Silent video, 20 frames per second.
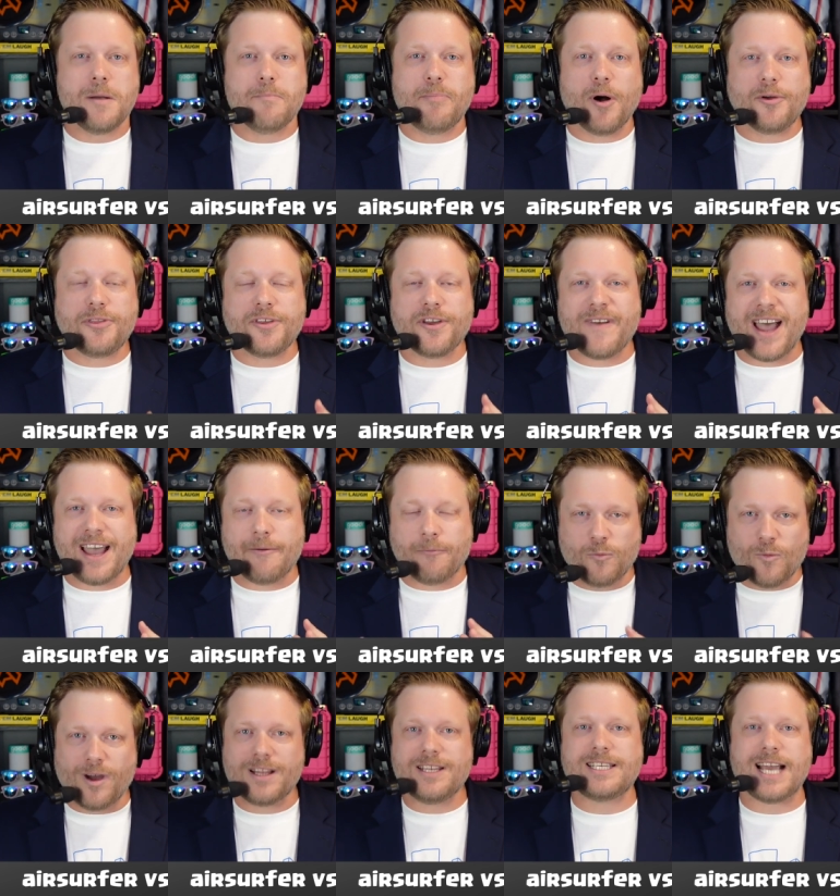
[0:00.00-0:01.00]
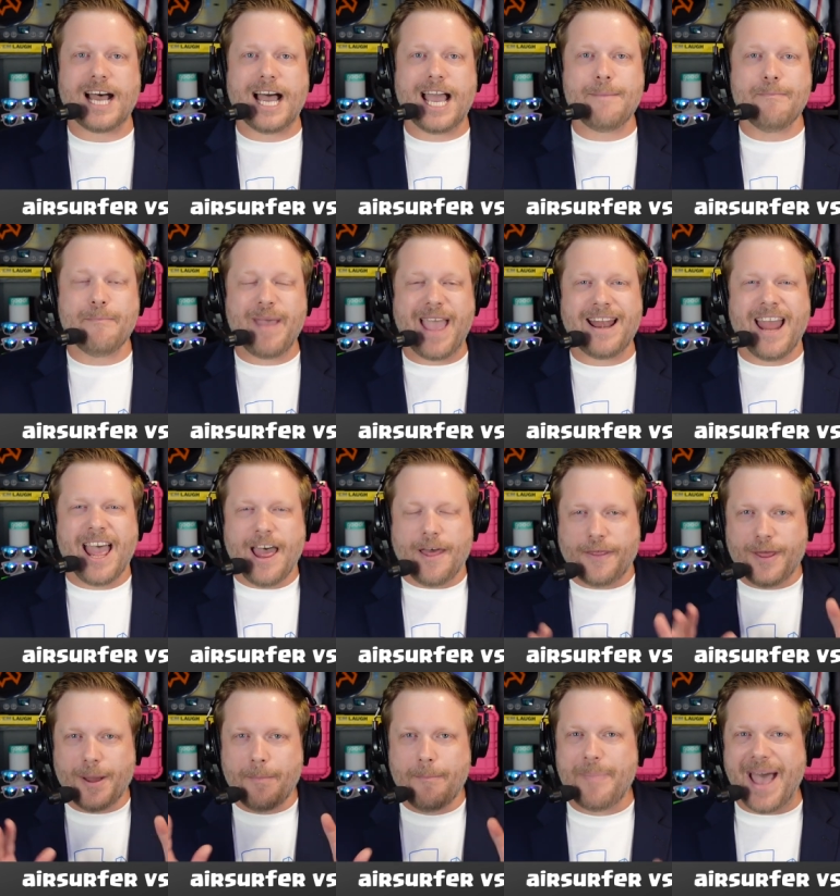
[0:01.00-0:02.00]
both have at one time been
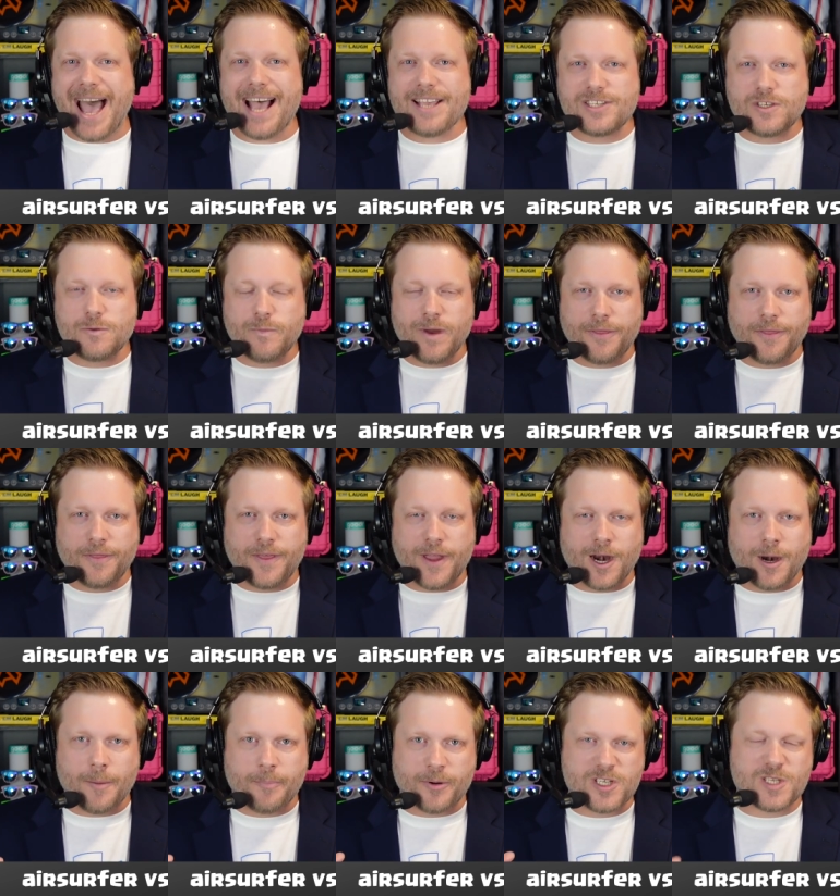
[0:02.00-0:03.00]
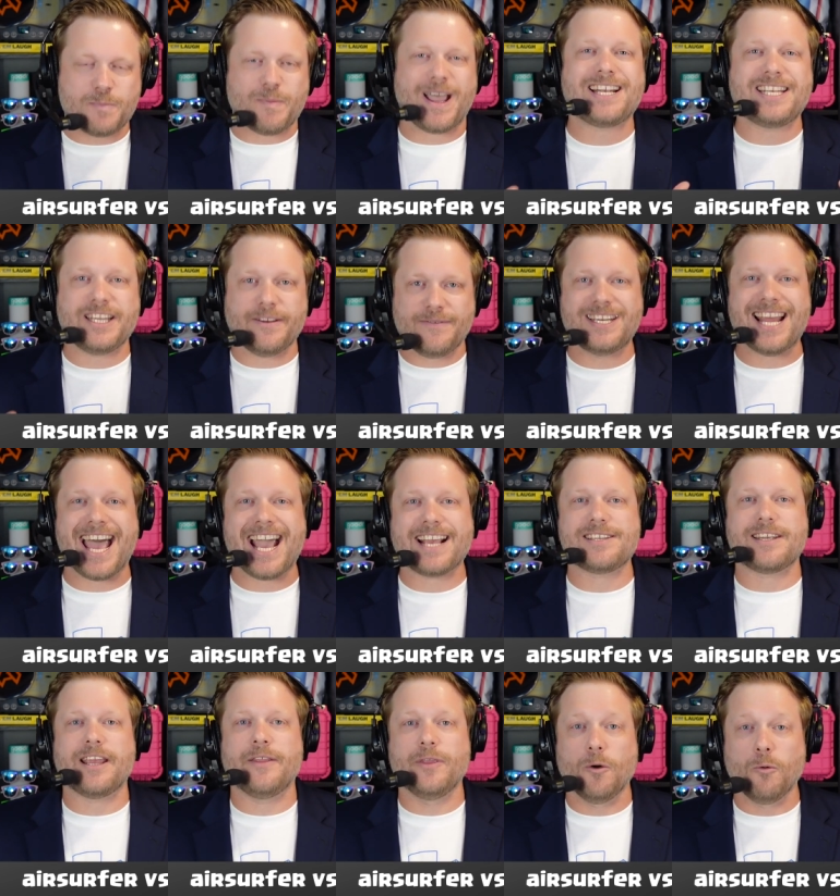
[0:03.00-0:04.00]
the best with their prospective
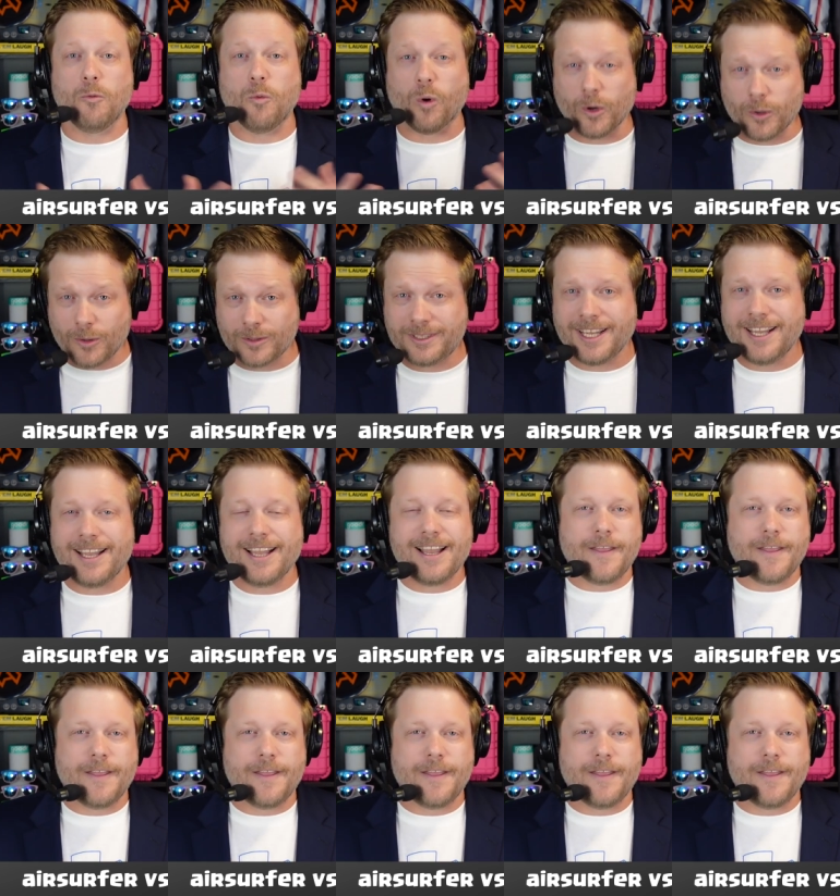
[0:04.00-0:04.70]
decks in the world.